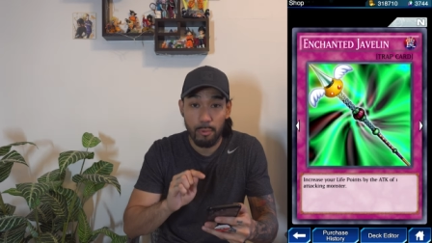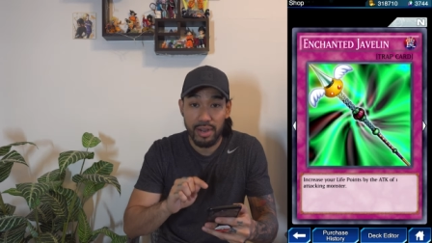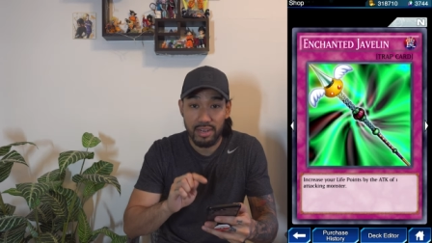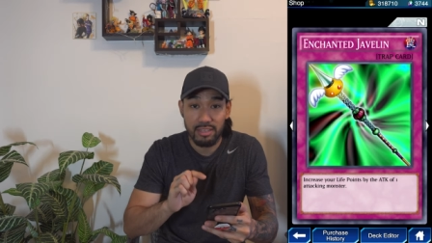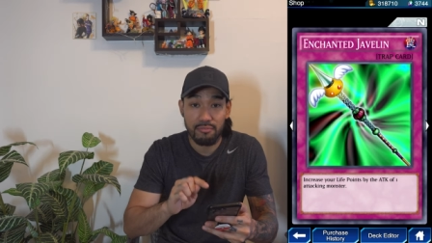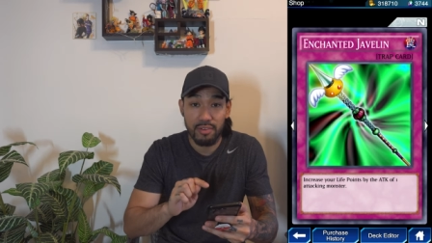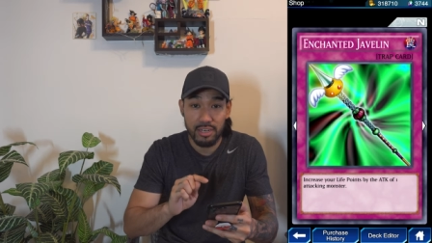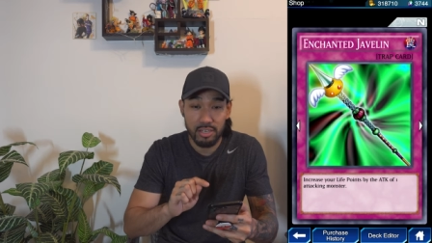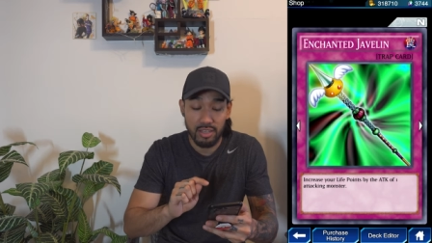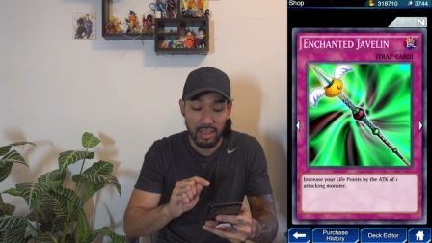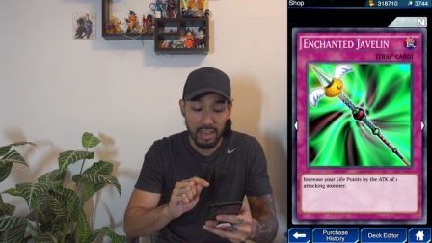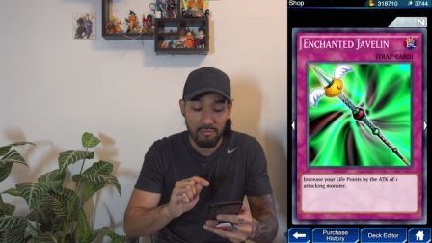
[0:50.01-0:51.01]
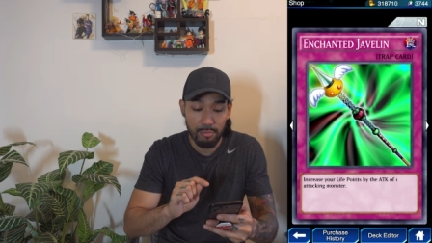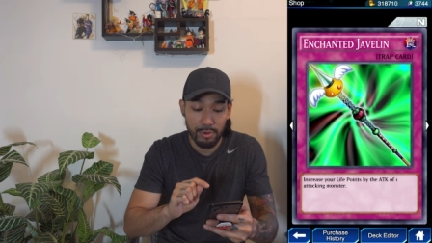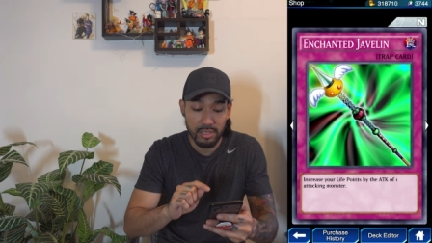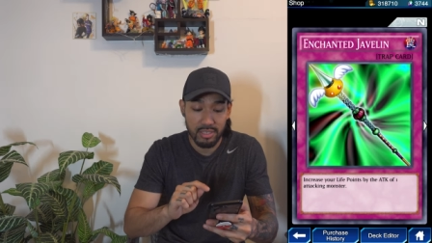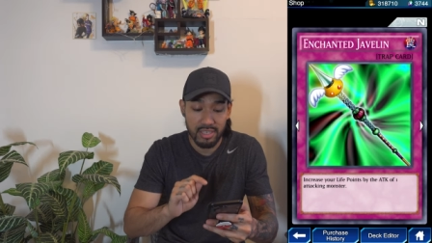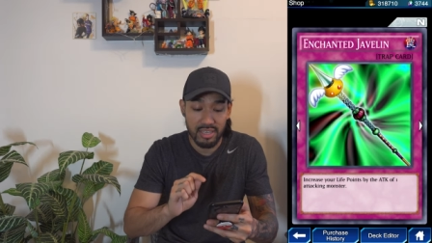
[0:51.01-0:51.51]
way to defend your life
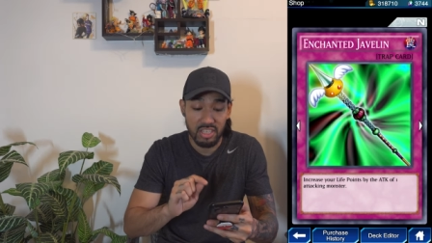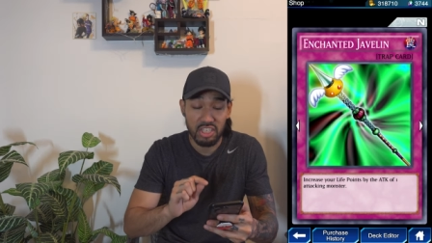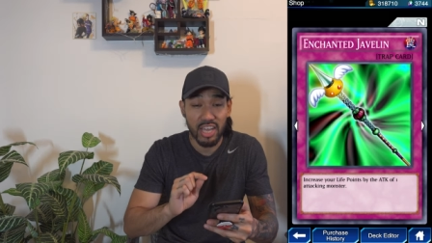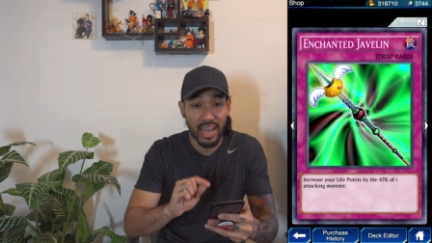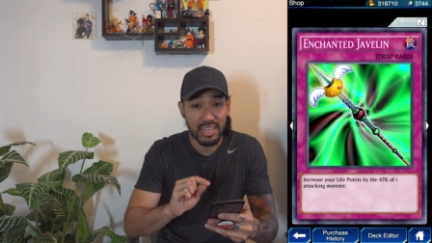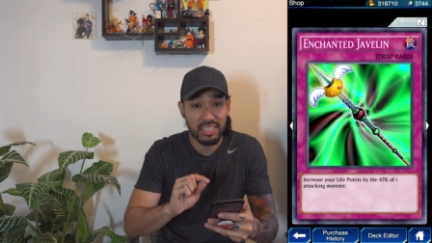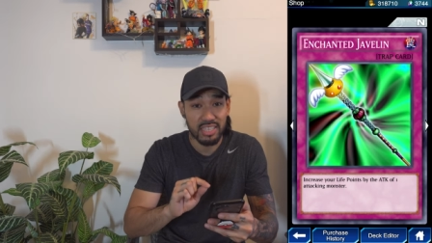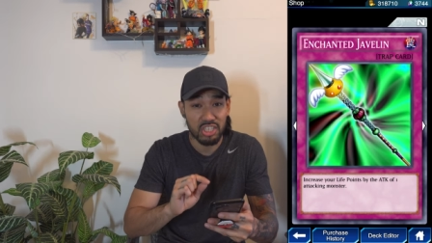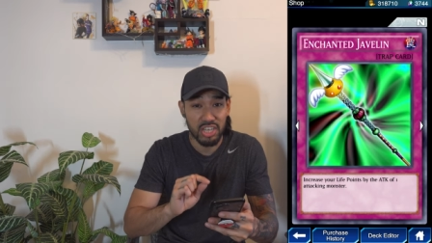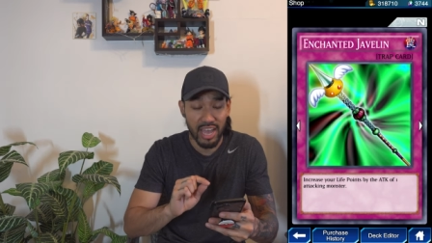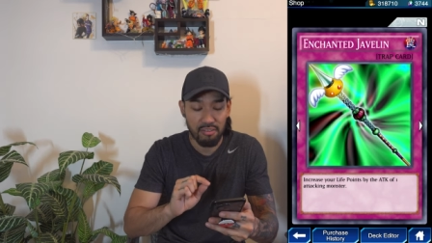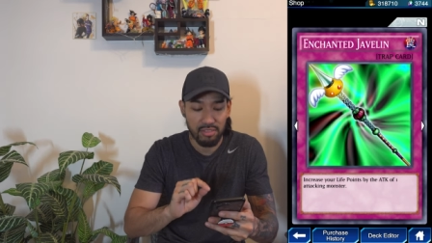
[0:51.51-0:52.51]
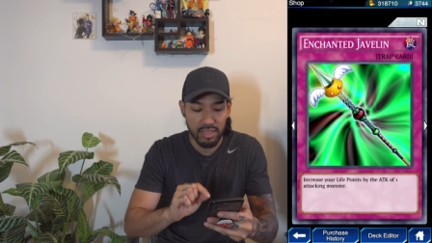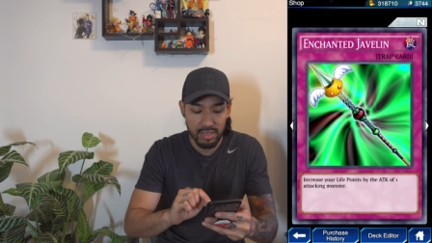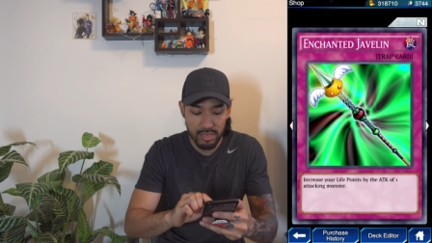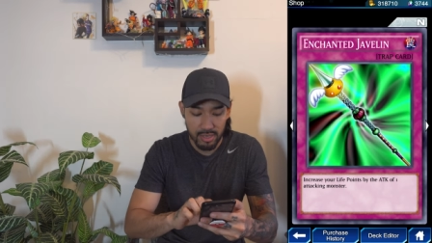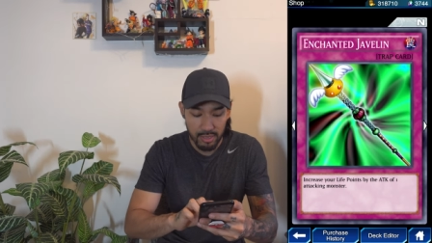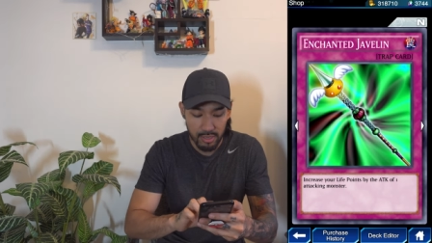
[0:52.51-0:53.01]
points, the Enchanted
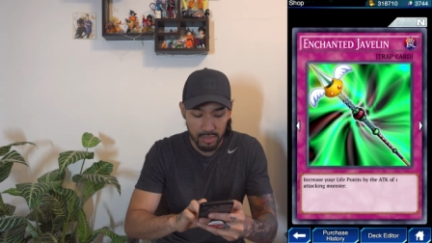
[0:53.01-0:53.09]
Javelin.